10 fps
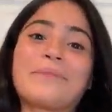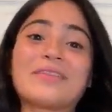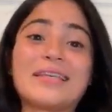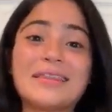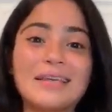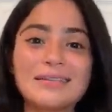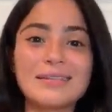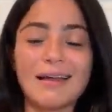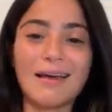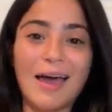the things
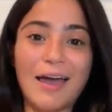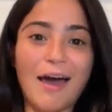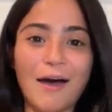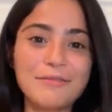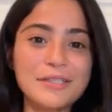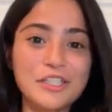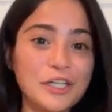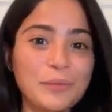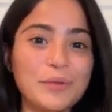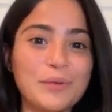that I have to
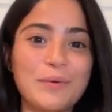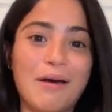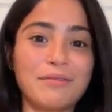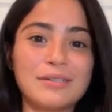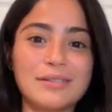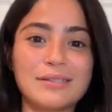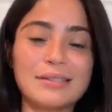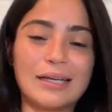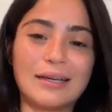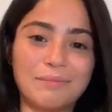share with you ever since
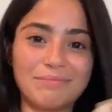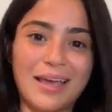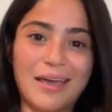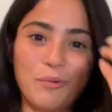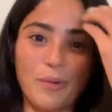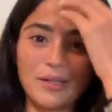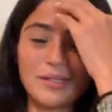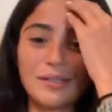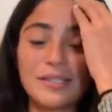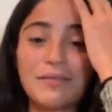like I went
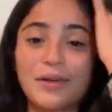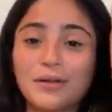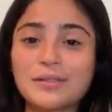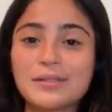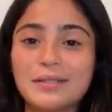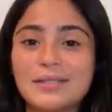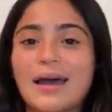to this event on Sunday.